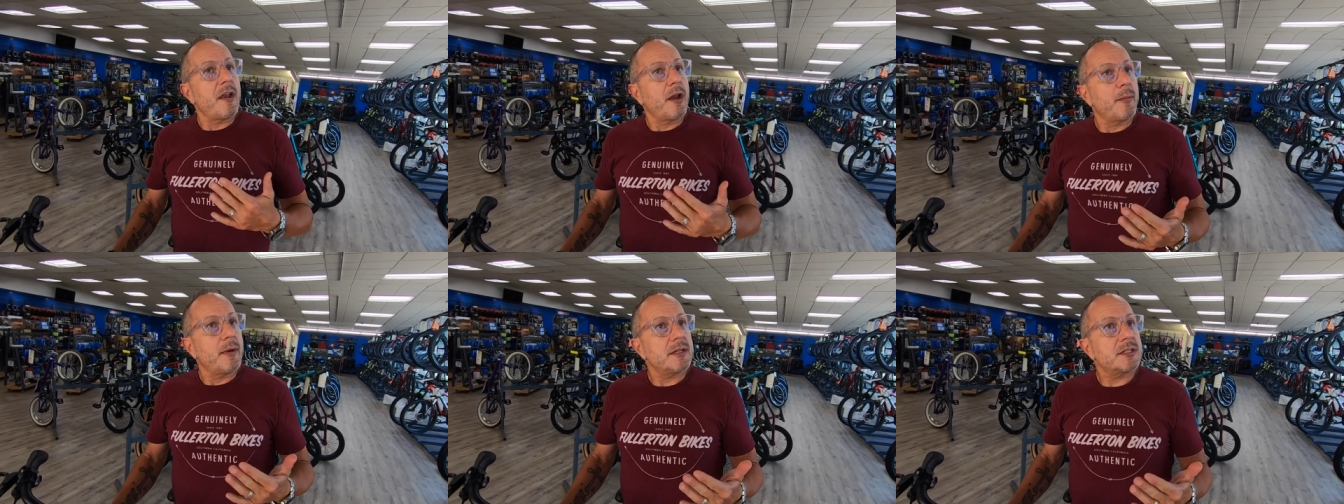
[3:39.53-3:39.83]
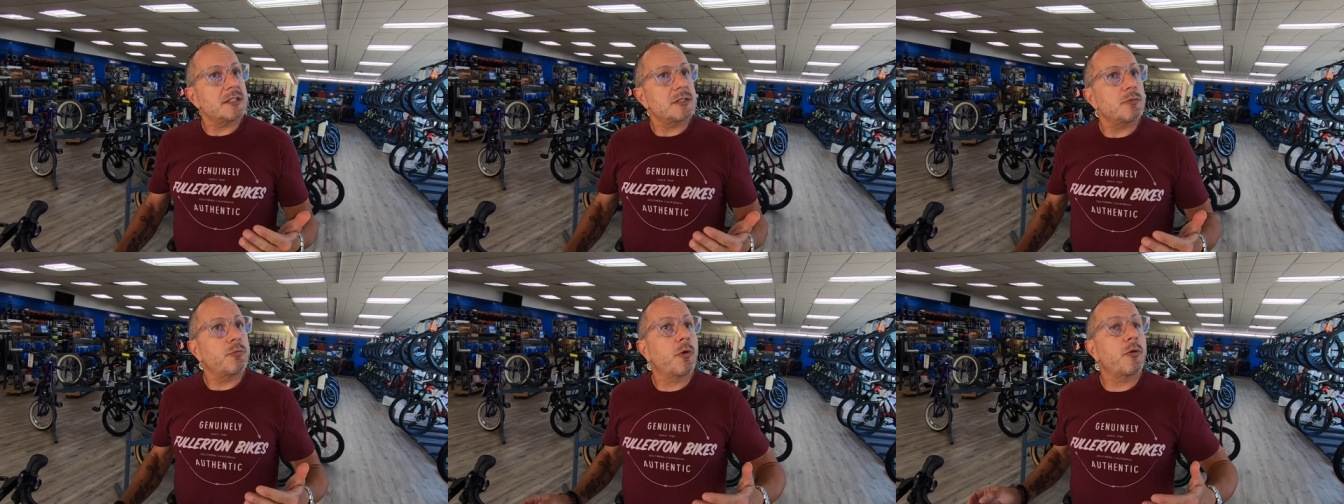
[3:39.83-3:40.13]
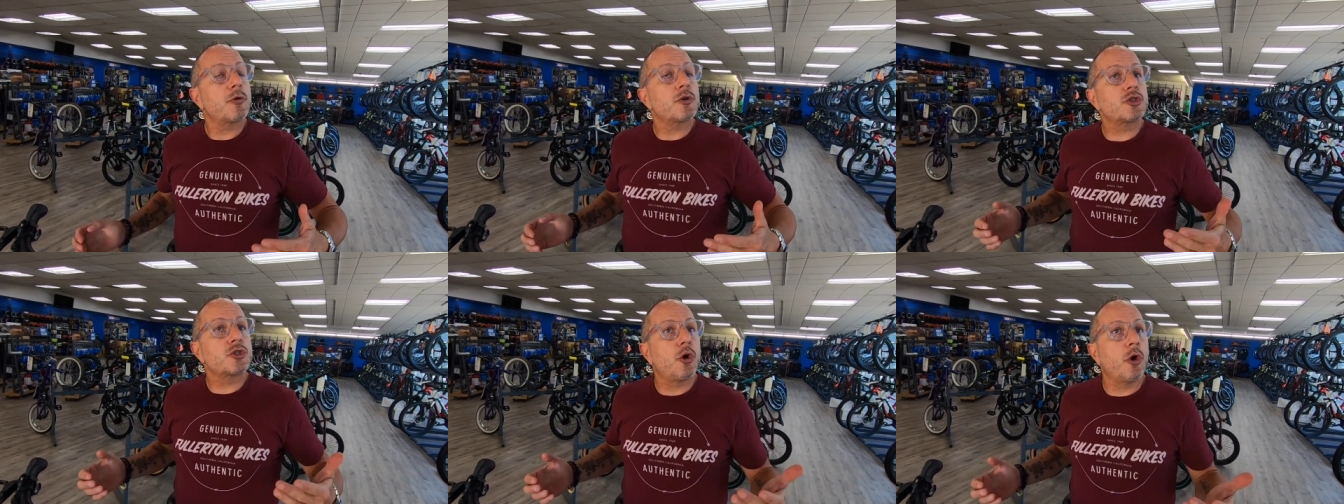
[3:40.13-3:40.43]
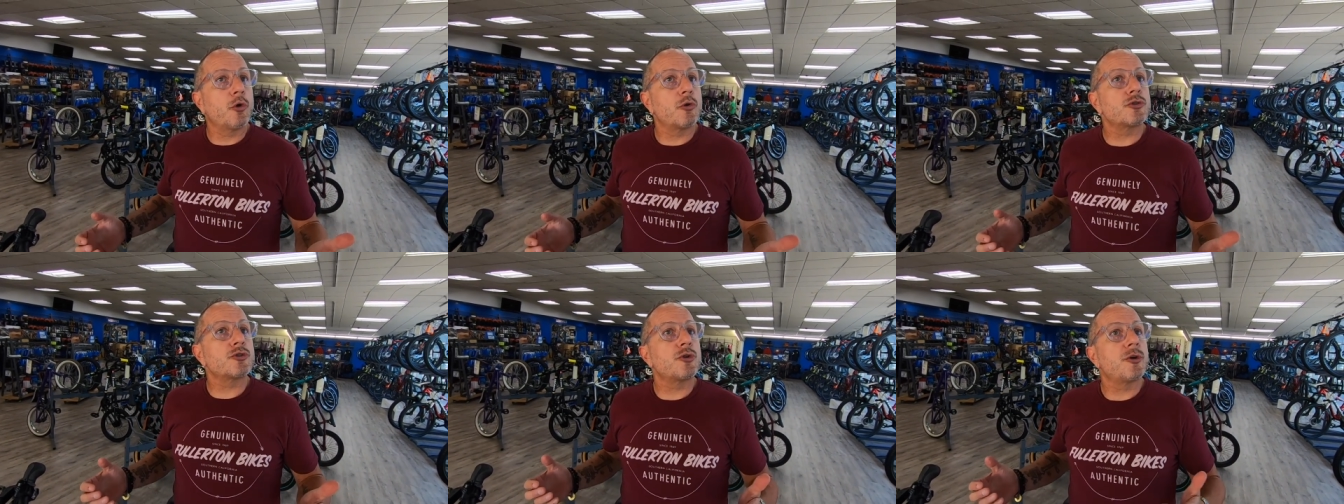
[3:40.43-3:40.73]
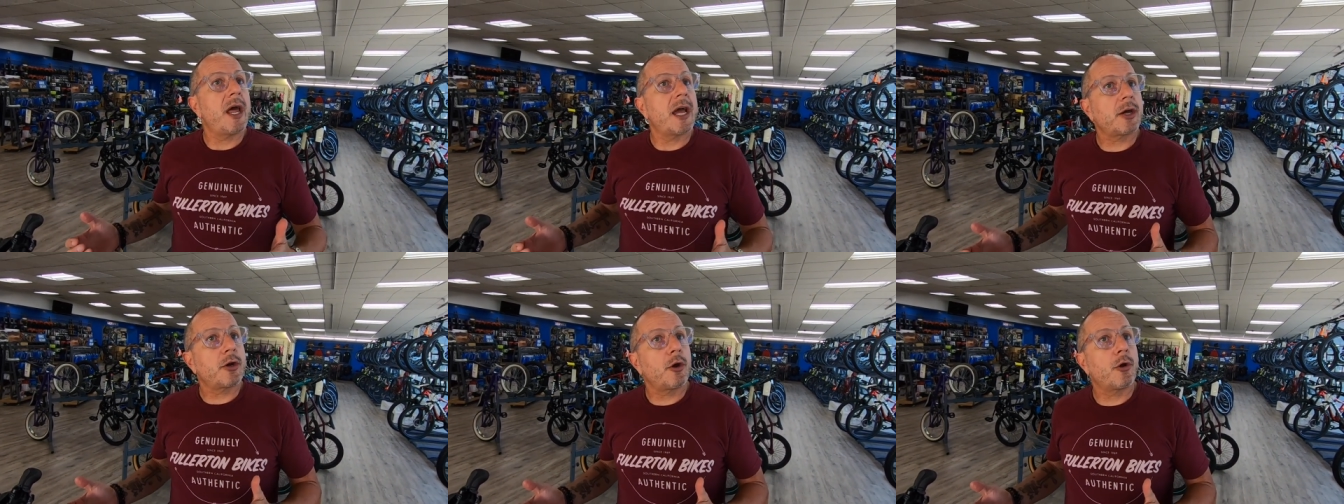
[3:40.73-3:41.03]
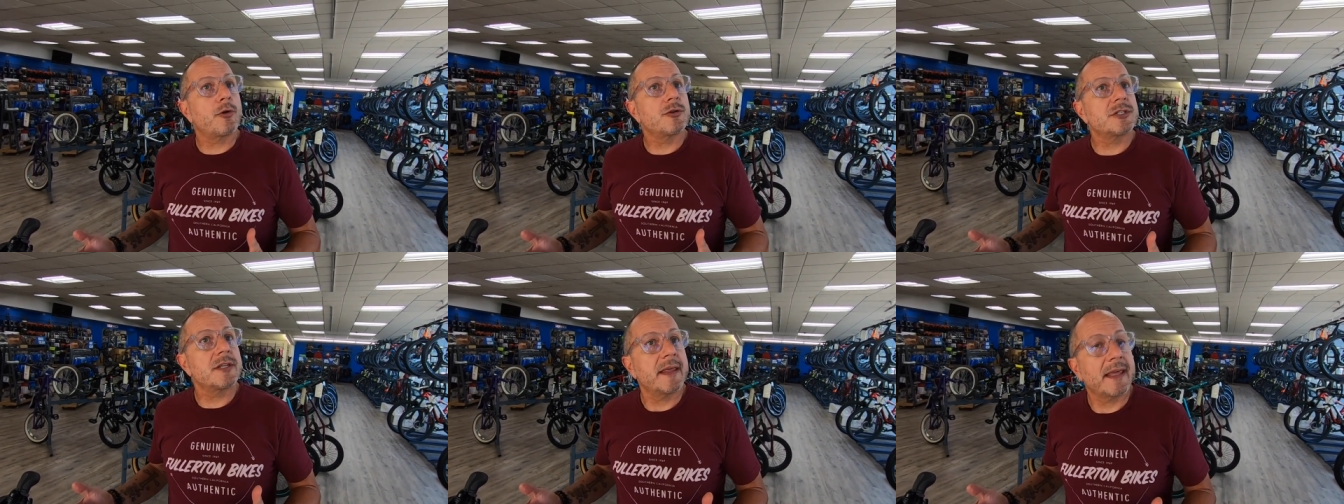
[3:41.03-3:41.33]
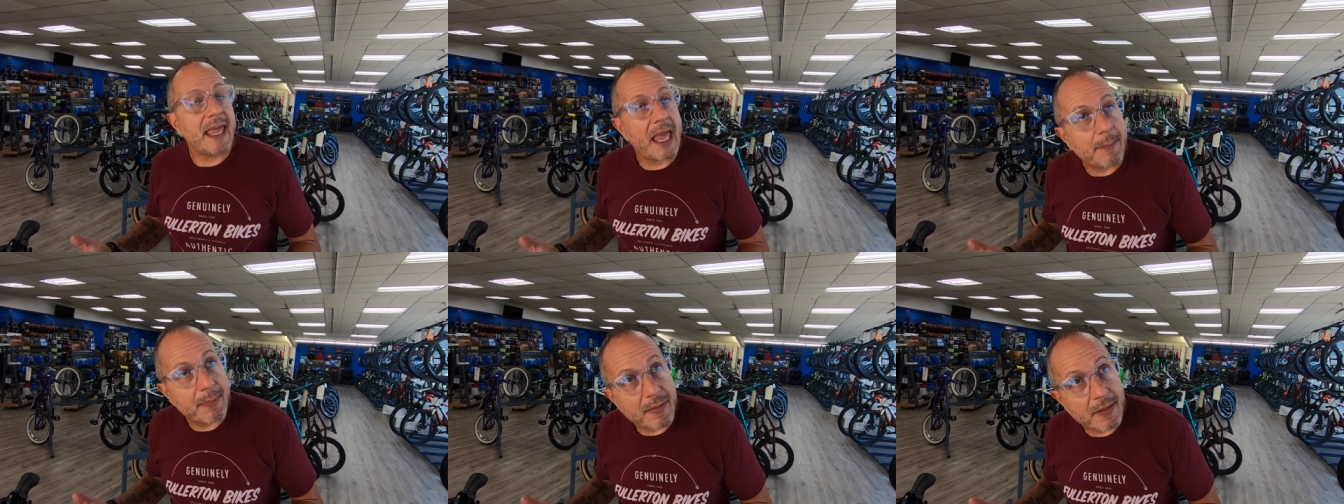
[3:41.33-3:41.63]
elements where their shoulders or neck hurts and
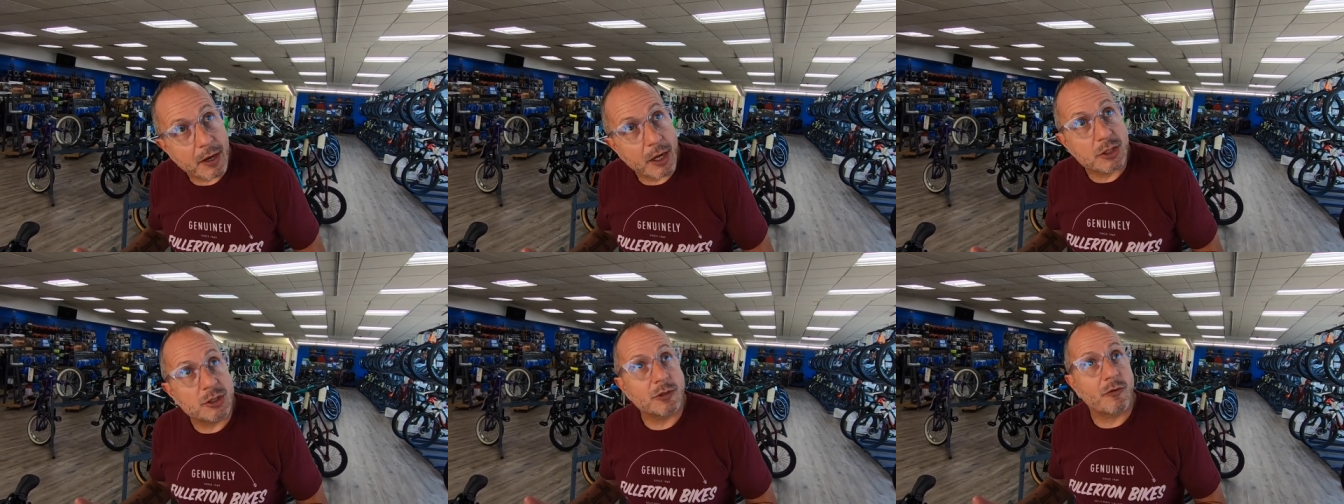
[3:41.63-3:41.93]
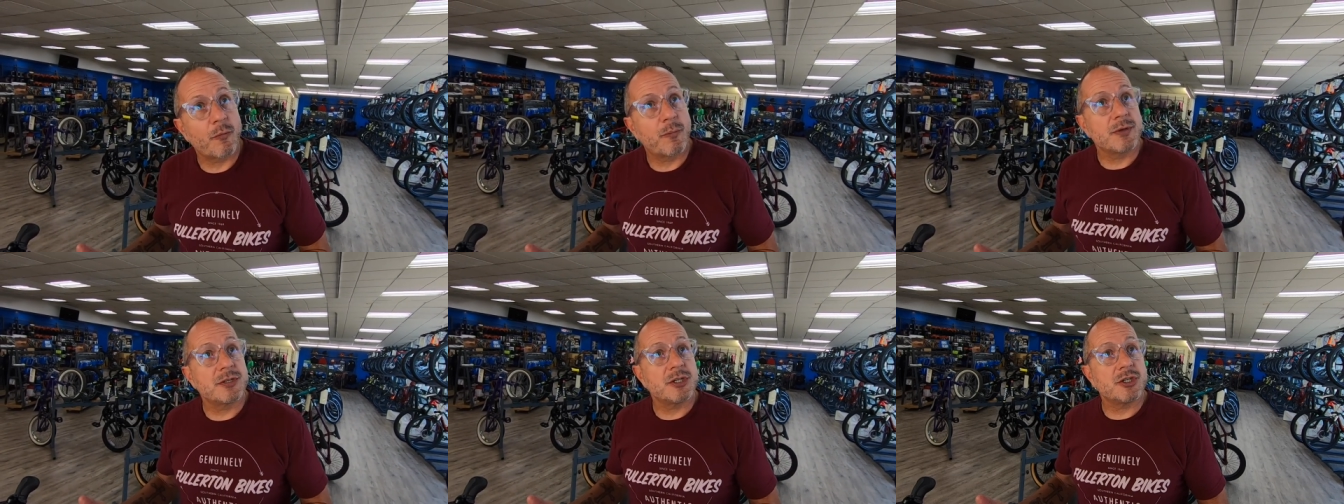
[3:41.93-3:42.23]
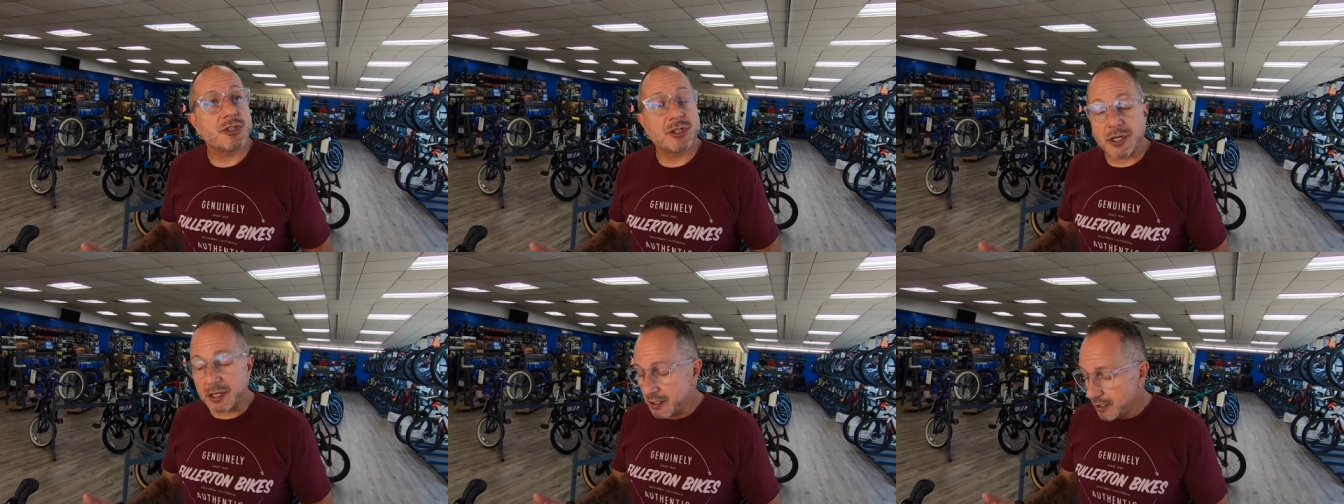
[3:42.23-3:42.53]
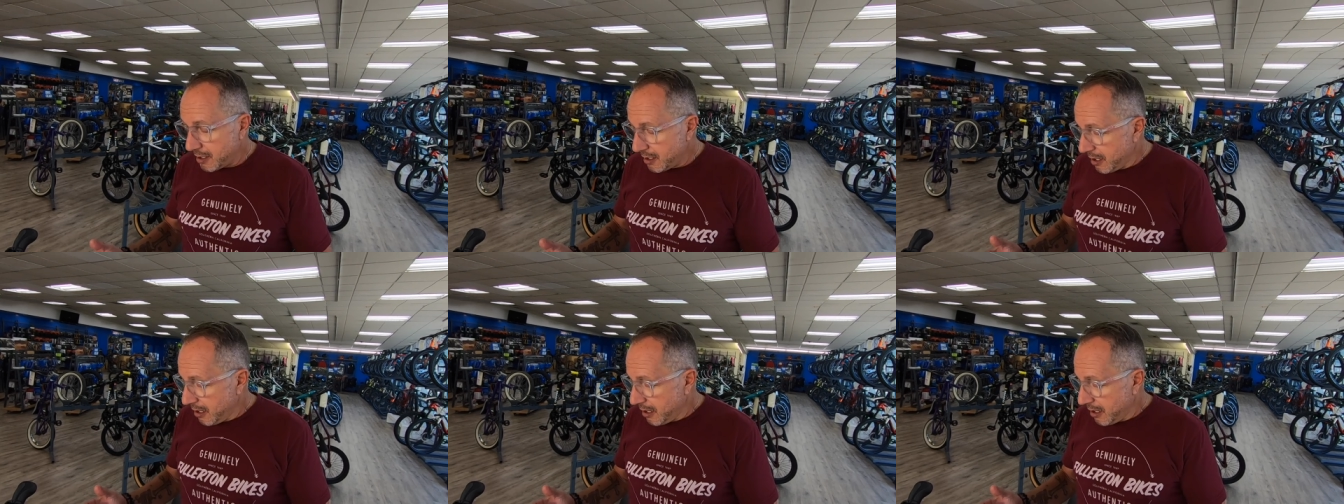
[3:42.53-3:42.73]
they can't be in the hunched over position.